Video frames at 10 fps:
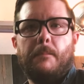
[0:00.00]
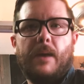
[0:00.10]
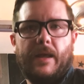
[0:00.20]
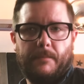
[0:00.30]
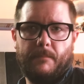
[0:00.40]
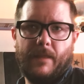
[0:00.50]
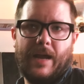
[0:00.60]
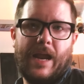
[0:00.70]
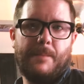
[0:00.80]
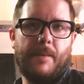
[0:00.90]
But
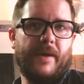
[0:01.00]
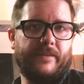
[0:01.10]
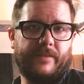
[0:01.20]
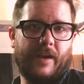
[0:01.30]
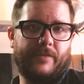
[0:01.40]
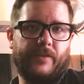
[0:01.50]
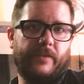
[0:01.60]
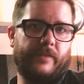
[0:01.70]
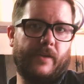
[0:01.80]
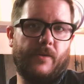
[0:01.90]
I have my basics covered.
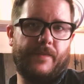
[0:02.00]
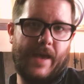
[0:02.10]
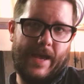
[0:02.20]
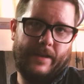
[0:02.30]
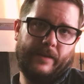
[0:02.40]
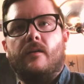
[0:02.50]
Let's just go with that.